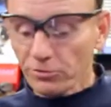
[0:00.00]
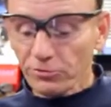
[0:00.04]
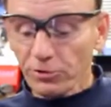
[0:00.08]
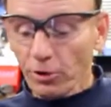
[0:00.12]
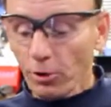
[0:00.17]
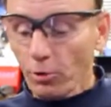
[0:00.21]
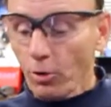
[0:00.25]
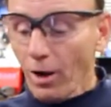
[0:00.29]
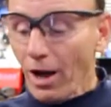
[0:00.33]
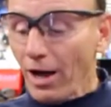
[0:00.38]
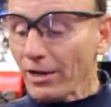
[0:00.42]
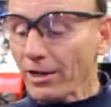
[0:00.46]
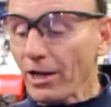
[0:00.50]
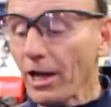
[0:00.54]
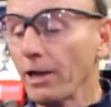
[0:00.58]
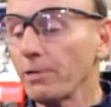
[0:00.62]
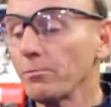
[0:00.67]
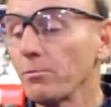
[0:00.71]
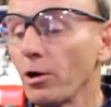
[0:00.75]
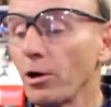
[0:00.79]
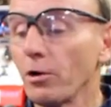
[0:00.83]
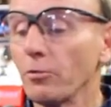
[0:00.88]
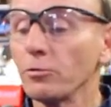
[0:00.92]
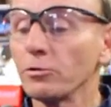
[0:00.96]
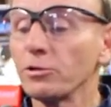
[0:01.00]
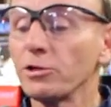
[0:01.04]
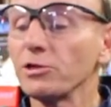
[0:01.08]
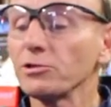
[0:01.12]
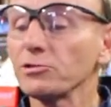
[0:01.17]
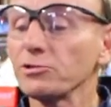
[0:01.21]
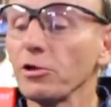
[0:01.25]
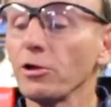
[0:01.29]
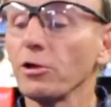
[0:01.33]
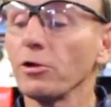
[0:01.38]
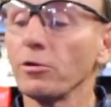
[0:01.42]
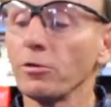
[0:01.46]
So I came up with
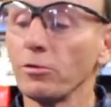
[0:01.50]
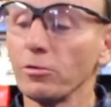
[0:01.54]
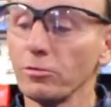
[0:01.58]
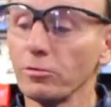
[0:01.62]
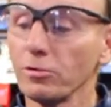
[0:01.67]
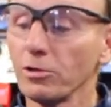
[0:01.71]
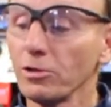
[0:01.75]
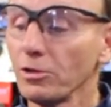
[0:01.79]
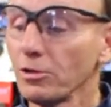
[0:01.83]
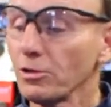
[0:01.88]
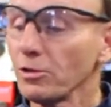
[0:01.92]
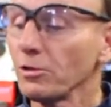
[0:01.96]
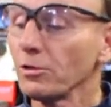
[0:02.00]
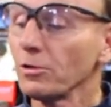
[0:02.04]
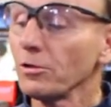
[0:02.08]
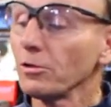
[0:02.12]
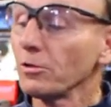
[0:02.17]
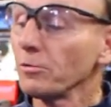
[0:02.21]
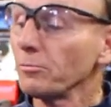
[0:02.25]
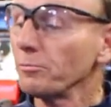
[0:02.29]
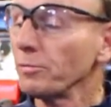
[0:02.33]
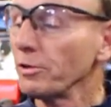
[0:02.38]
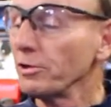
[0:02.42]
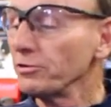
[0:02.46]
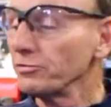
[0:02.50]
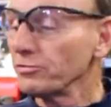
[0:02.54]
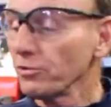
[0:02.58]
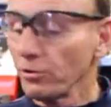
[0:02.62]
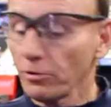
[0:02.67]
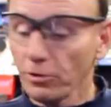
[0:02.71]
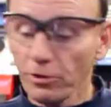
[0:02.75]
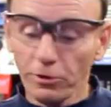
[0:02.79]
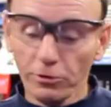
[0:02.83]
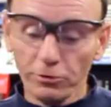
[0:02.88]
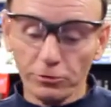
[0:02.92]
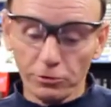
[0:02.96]
this little piece
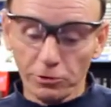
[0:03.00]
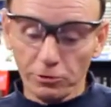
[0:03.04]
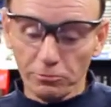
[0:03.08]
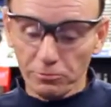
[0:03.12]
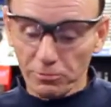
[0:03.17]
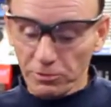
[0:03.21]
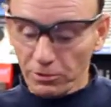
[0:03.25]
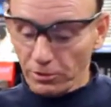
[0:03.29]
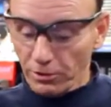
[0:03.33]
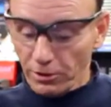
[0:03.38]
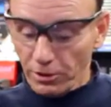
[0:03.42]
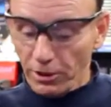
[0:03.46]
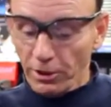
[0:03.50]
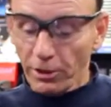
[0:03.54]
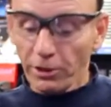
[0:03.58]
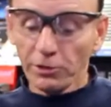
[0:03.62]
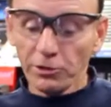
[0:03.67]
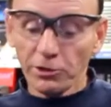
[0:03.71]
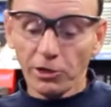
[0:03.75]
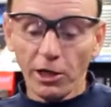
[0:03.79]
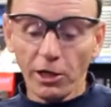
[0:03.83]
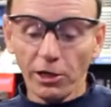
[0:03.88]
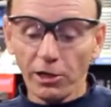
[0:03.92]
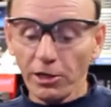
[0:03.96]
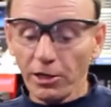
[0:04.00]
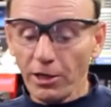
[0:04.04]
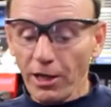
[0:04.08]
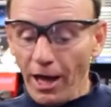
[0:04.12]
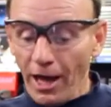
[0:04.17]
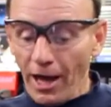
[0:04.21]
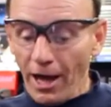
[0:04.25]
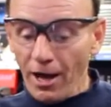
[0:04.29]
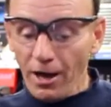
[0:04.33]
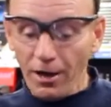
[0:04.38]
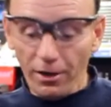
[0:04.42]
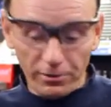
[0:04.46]
of aluminum and cut it
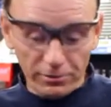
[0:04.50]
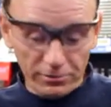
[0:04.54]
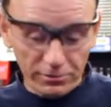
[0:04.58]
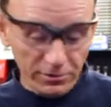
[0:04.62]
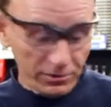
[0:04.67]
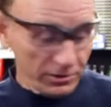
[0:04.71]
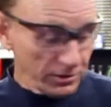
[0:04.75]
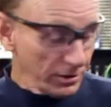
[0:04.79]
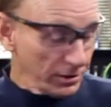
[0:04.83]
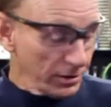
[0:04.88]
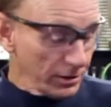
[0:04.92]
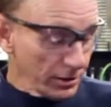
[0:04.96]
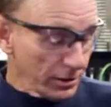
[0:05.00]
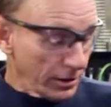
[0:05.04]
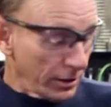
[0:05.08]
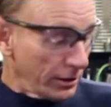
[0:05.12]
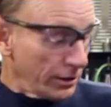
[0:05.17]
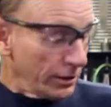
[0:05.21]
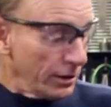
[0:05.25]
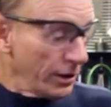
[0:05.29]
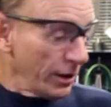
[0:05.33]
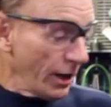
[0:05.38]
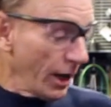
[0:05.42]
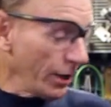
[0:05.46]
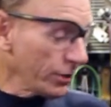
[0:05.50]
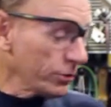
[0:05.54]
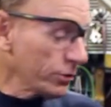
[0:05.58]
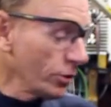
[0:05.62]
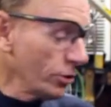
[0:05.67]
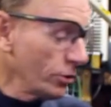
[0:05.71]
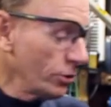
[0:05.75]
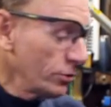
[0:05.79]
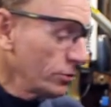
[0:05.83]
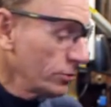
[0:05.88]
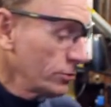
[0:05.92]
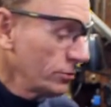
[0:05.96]
out, and then I
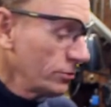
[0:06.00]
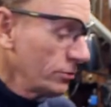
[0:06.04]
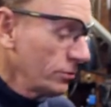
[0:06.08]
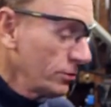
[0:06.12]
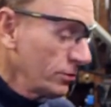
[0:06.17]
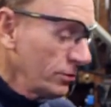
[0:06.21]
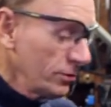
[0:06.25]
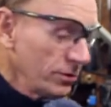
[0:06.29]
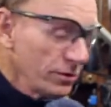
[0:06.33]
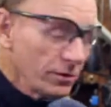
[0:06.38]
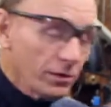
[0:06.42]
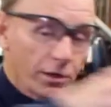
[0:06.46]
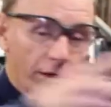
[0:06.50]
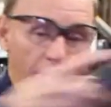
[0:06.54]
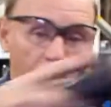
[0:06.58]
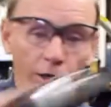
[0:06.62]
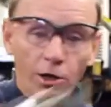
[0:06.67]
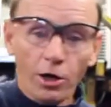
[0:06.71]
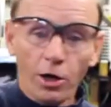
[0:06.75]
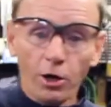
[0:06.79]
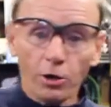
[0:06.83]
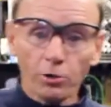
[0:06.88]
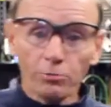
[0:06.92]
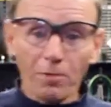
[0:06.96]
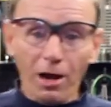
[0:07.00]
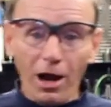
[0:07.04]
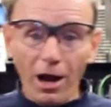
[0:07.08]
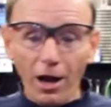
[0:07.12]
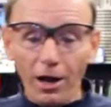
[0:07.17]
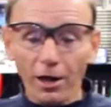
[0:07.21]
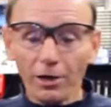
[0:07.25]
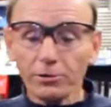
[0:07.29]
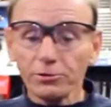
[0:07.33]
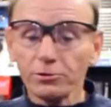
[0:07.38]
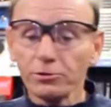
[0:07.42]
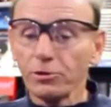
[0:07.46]
took and hung
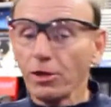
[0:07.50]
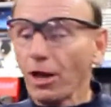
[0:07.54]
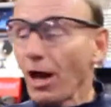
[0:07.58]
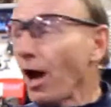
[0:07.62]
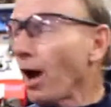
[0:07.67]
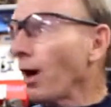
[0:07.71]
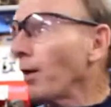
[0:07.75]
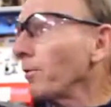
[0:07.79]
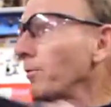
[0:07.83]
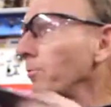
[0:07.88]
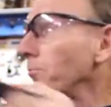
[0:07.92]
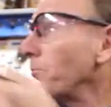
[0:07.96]
my I